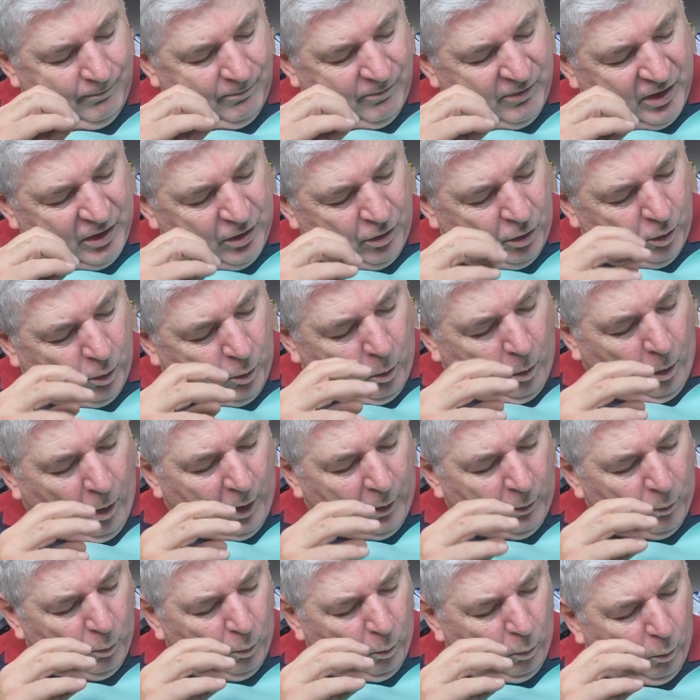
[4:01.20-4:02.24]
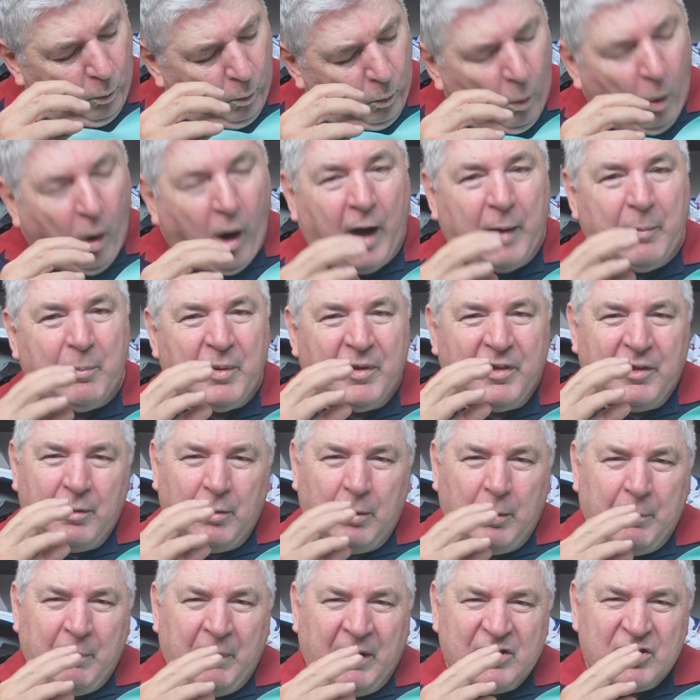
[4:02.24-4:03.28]
they're not quite white, but they're
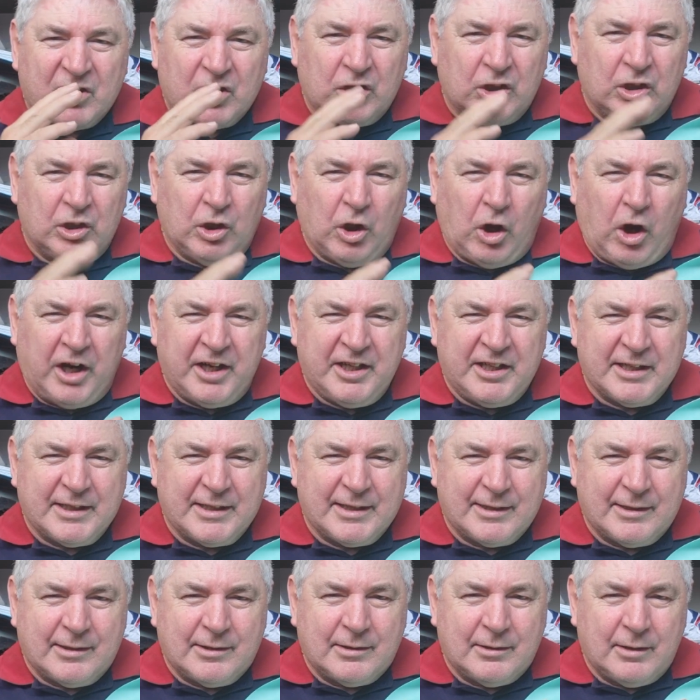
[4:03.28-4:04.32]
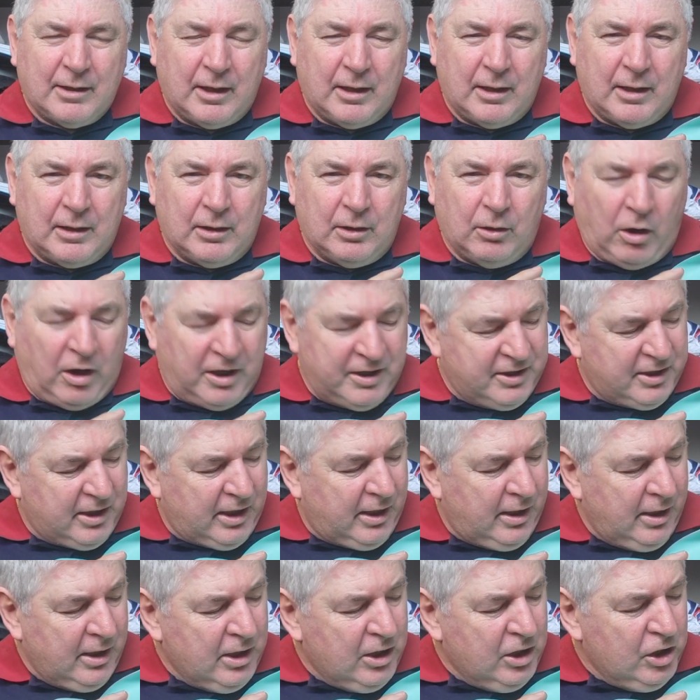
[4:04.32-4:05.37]
a much
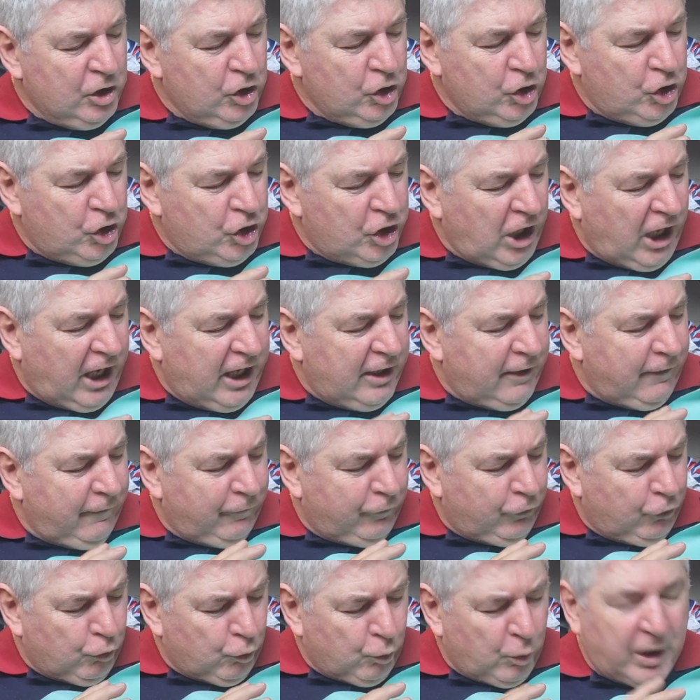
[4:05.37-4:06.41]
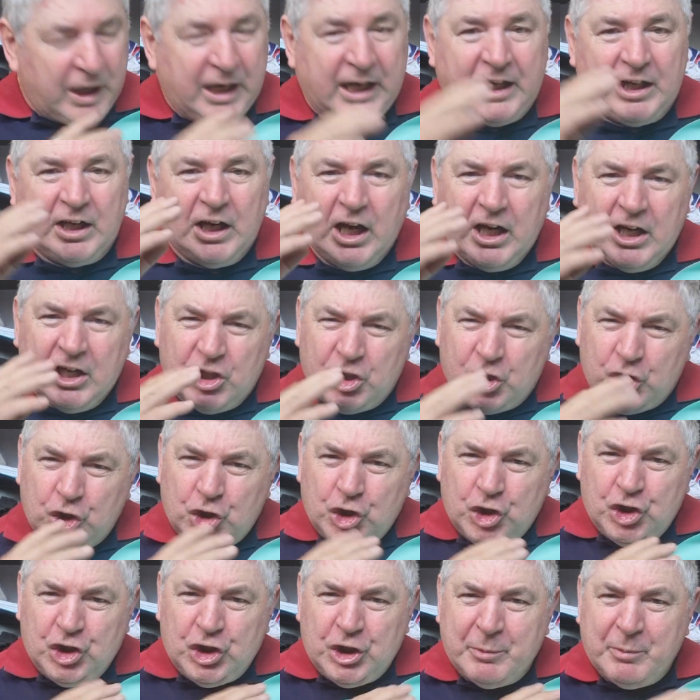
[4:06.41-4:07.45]
lighter shade of green
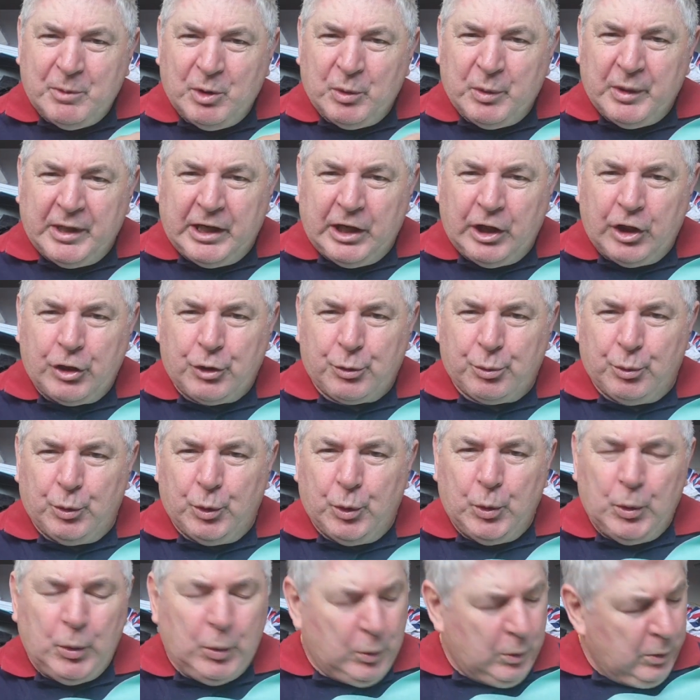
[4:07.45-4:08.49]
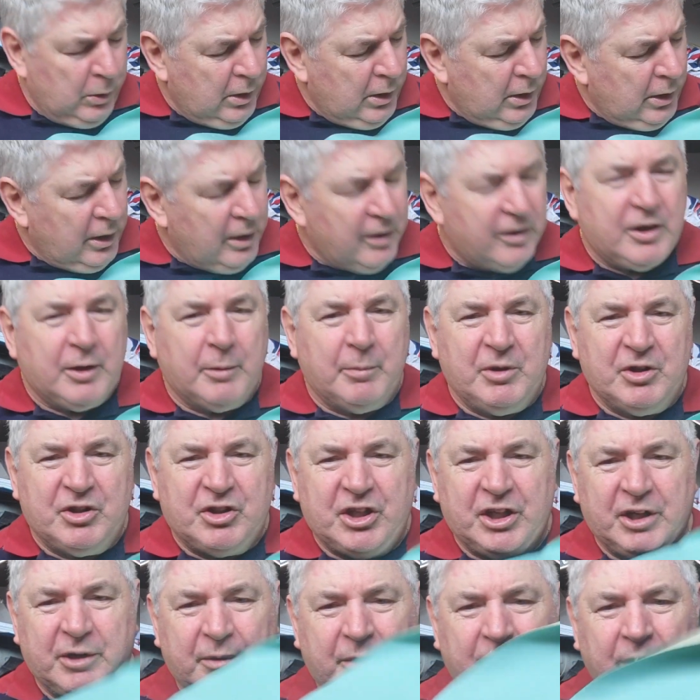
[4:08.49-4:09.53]
shimmering through the
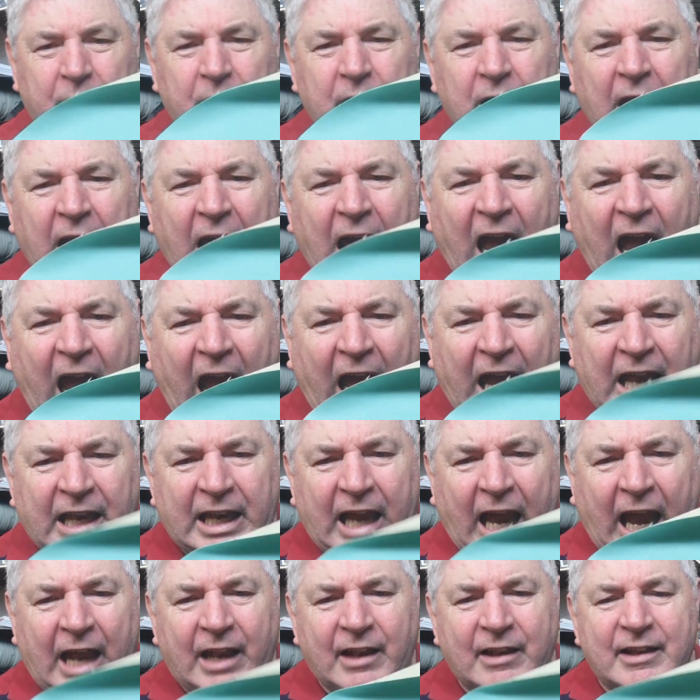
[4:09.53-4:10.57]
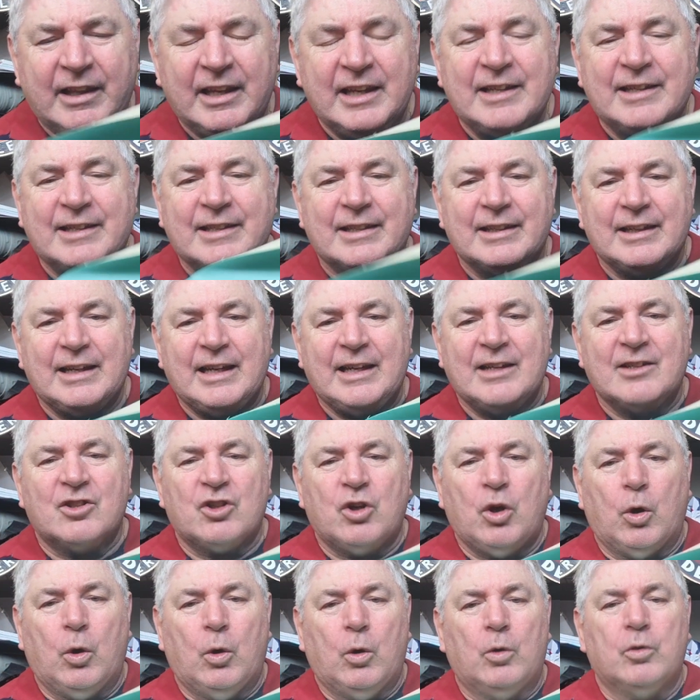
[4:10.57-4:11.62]
material. And this is
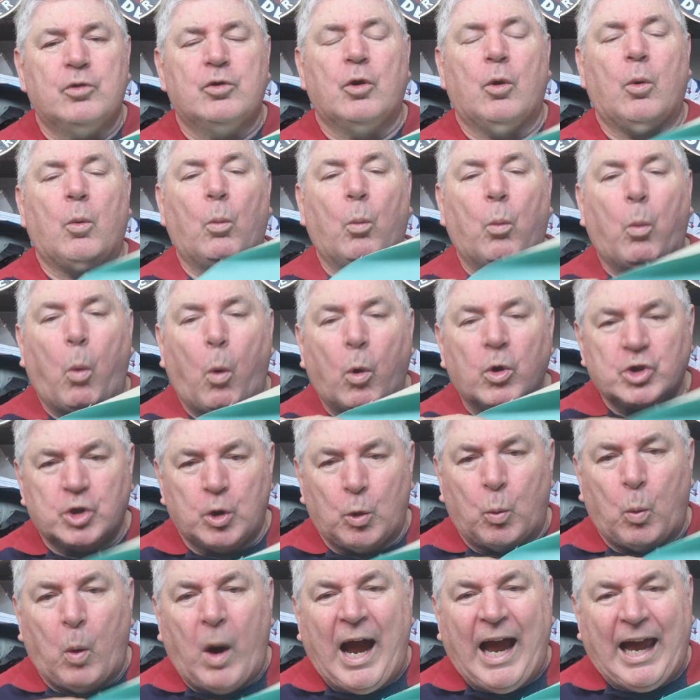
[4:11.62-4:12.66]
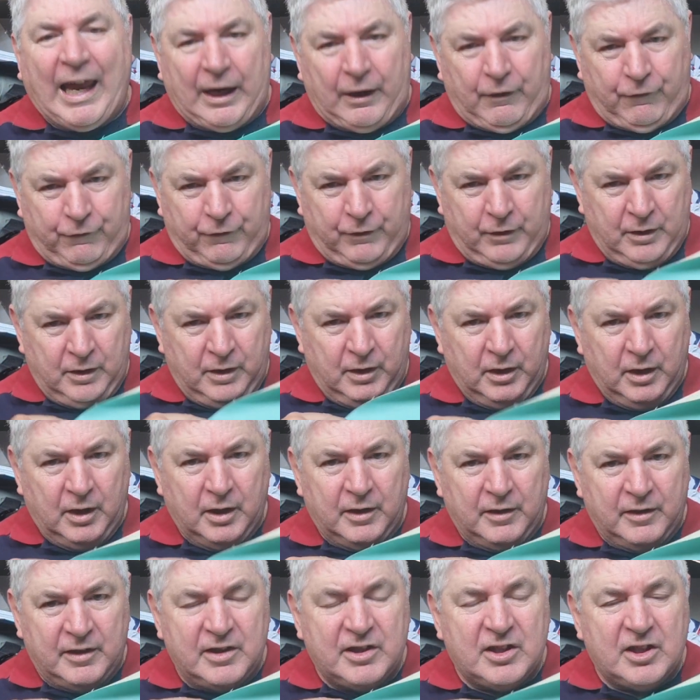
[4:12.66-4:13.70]
called water wave.
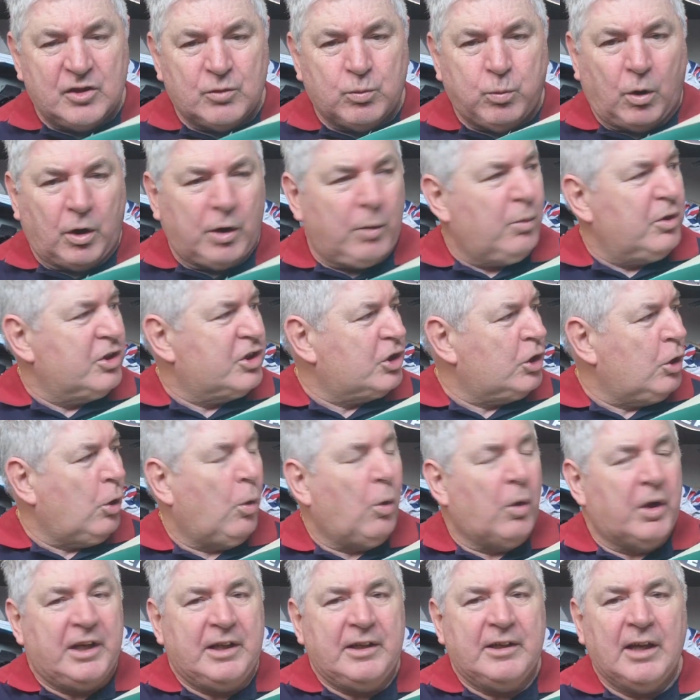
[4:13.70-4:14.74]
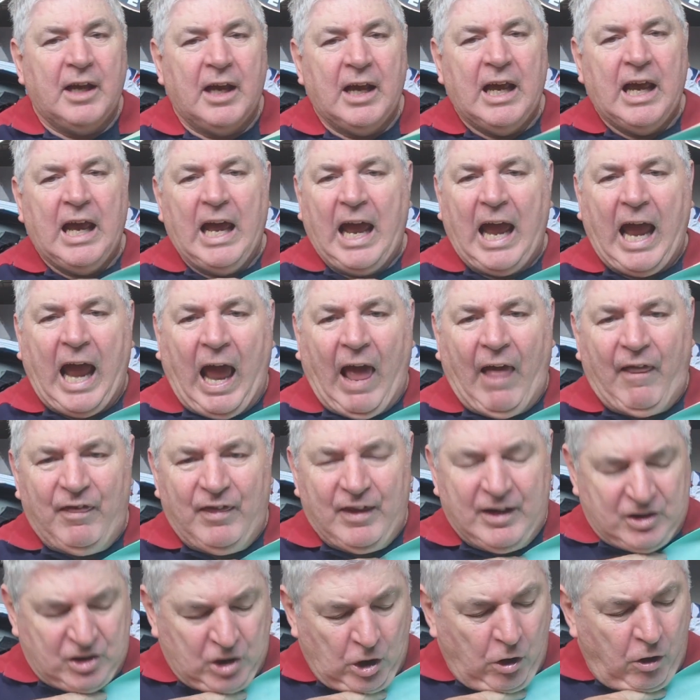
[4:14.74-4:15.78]
This is what it was coined at
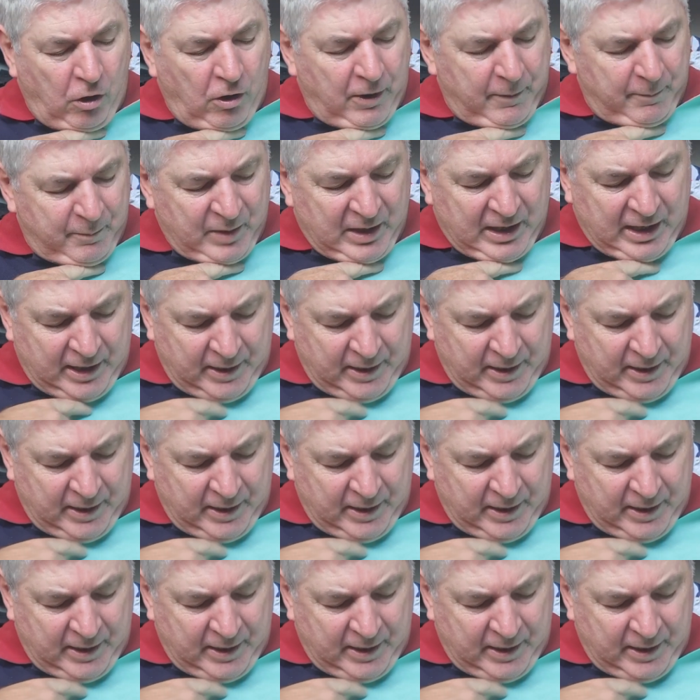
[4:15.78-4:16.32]
the time.